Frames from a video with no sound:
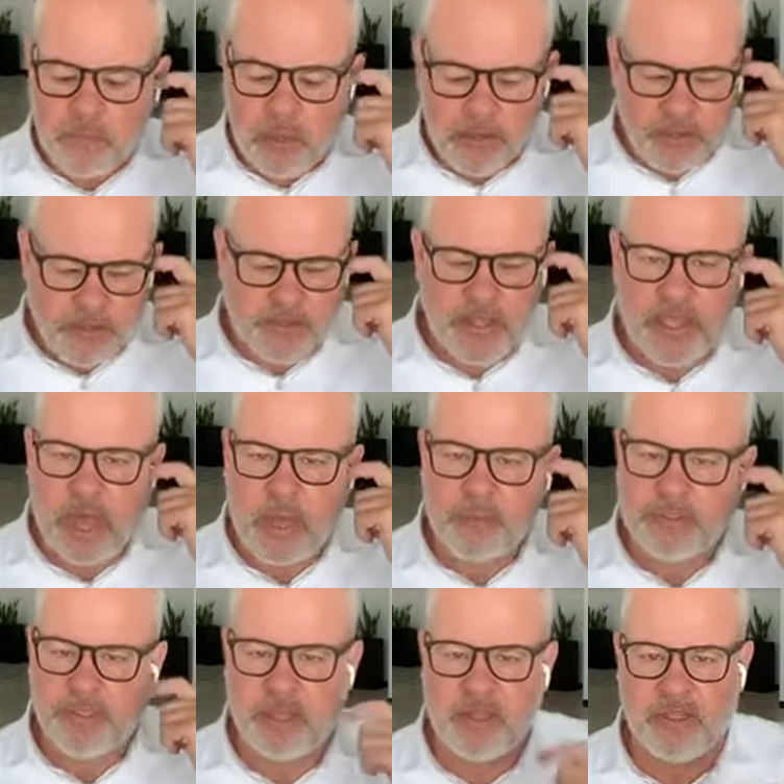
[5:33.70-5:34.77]
There's a
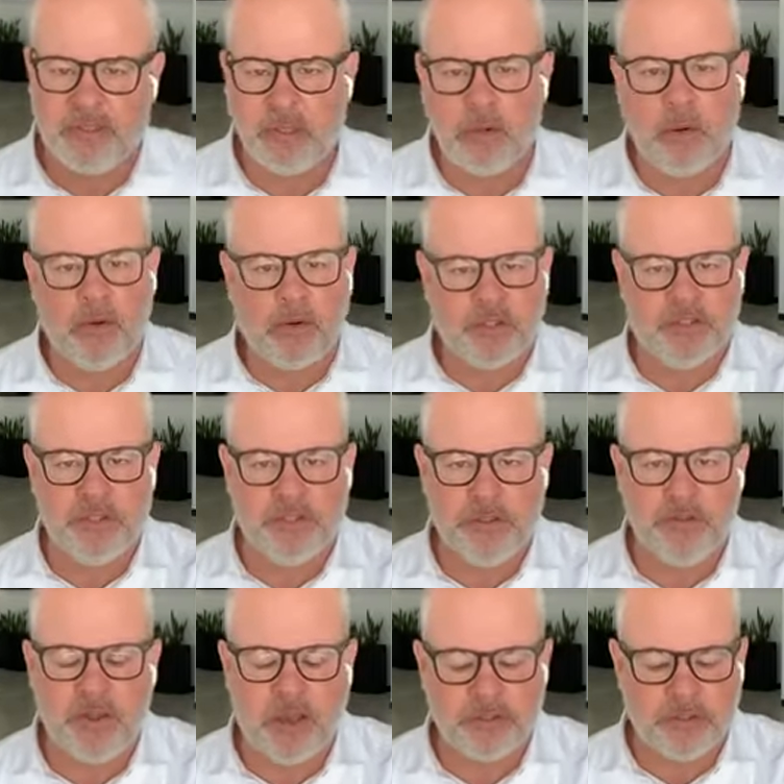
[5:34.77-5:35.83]
Gallup study that's been going on since
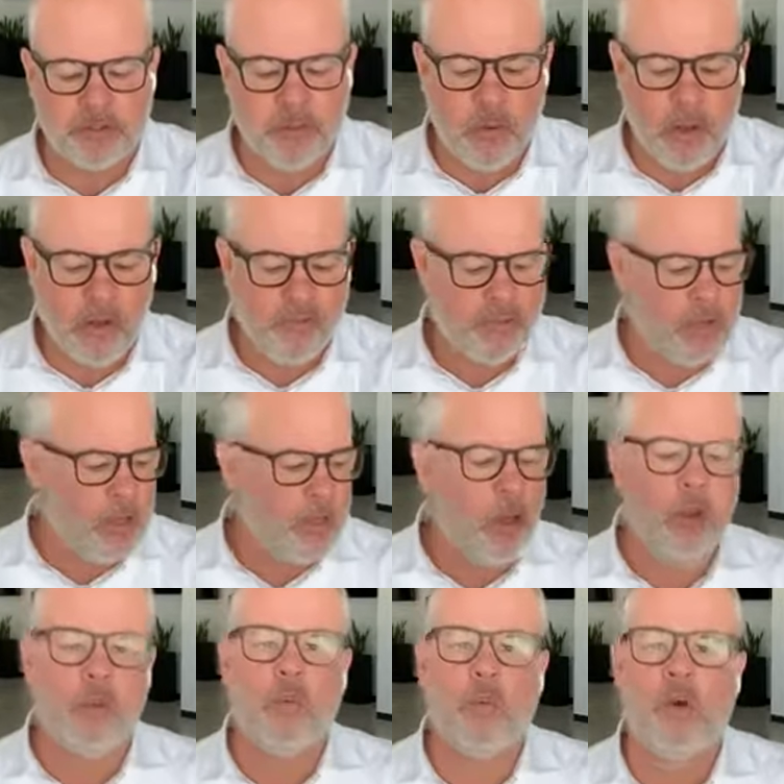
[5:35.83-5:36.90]
2012
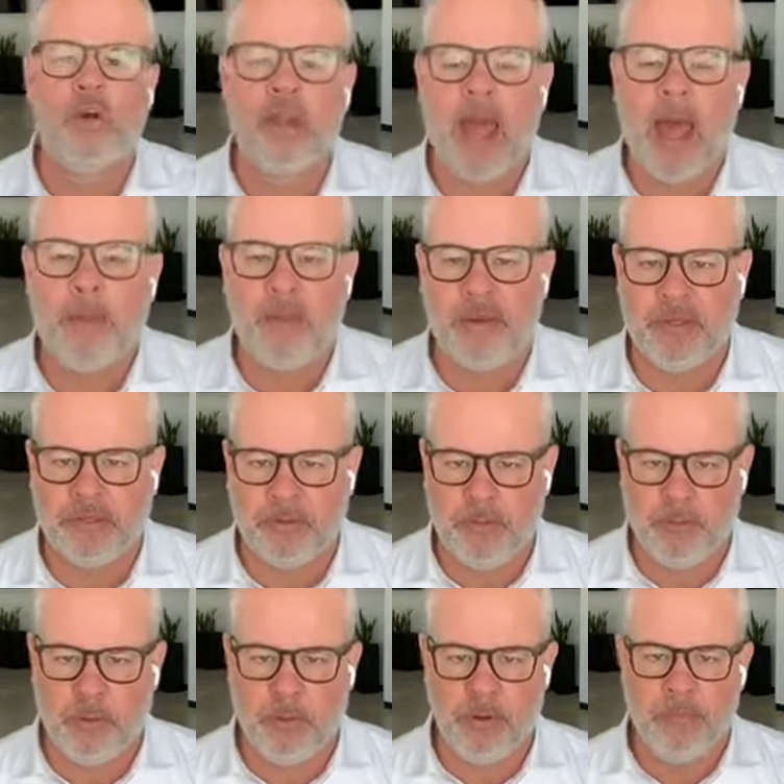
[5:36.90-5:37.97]
called the World Happiness
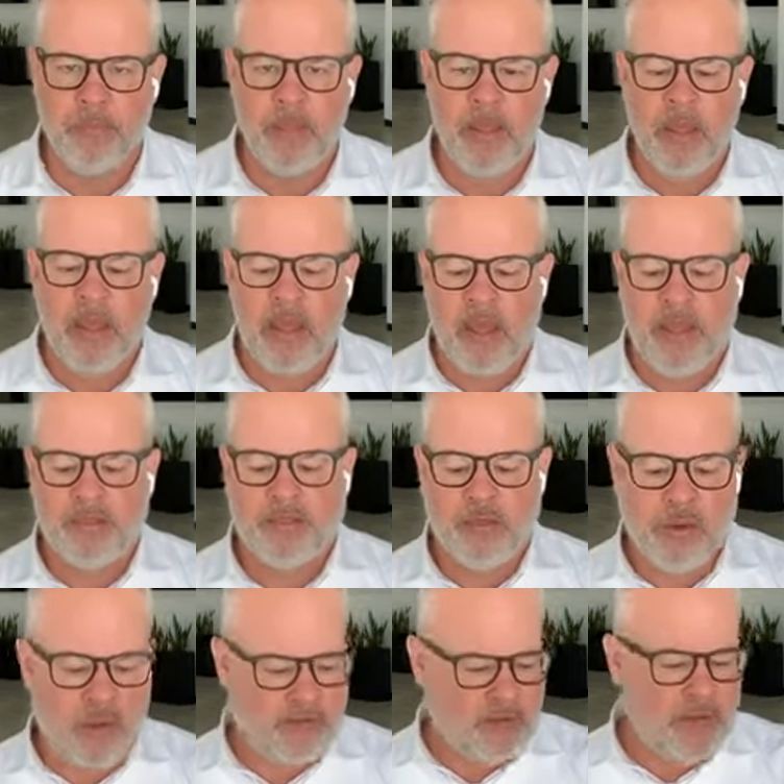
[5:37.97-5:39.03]
Report. And
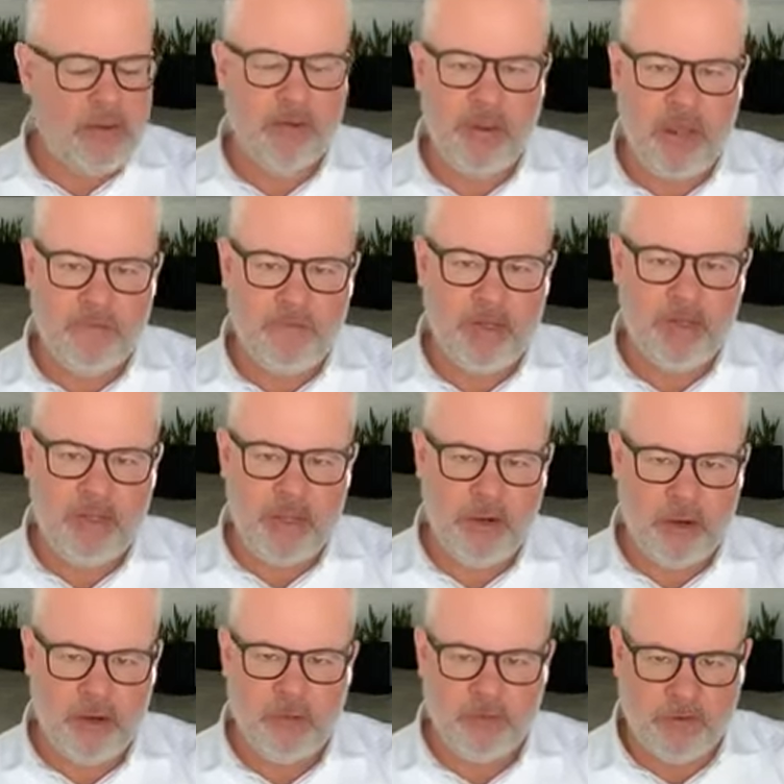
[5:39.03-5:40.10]
so every
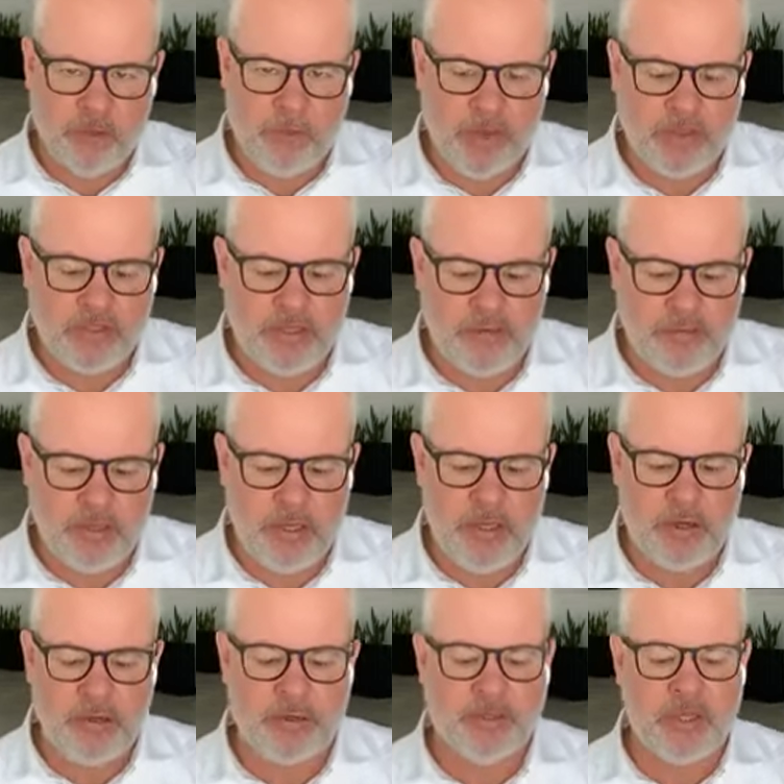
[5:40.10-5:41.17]
year for the past 7
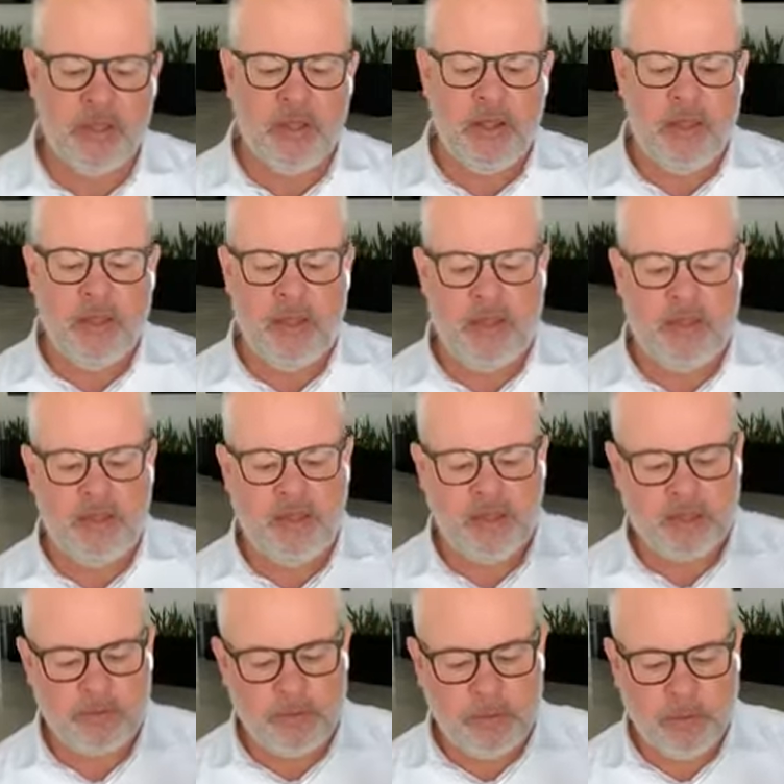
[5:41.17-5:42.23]
years,
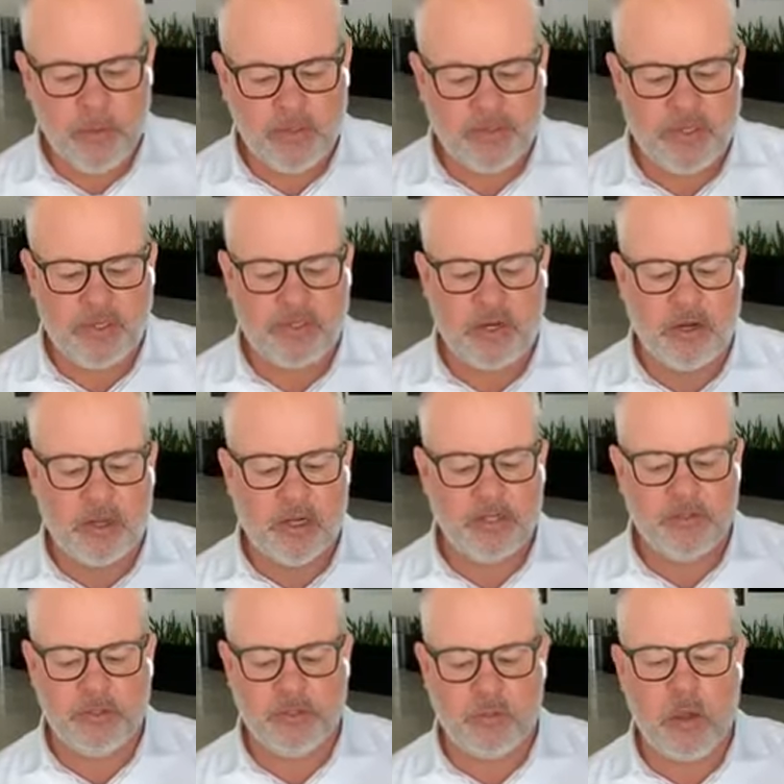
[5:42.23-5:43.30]
this report says that our
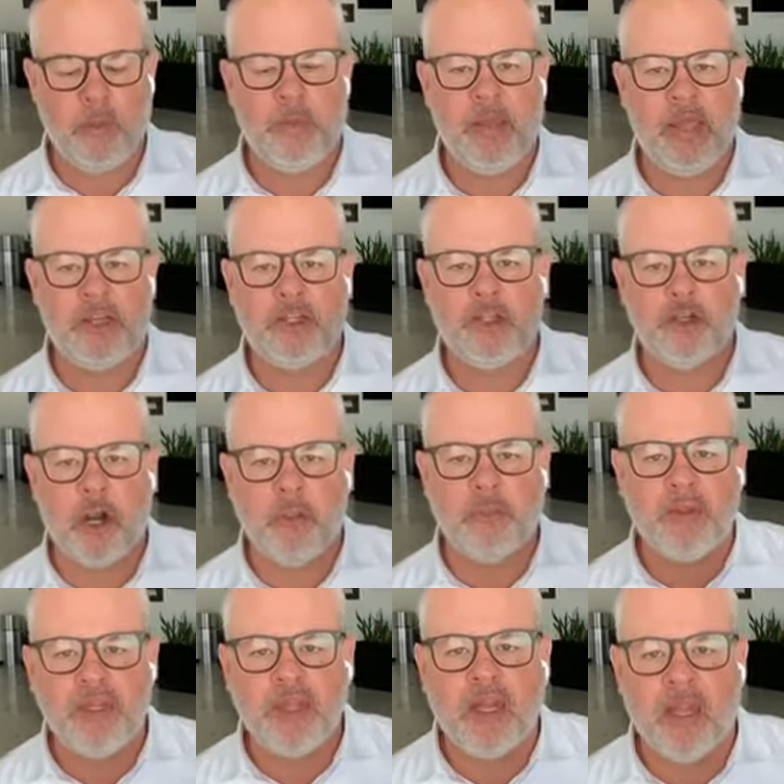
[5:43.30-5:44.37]
country's well-being has
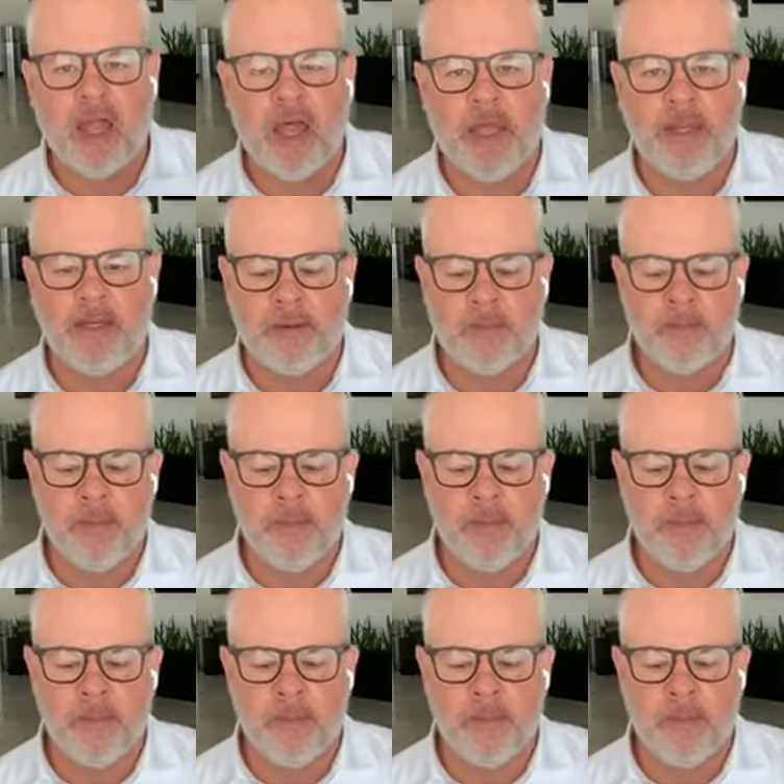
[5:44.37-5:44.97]
sharply declined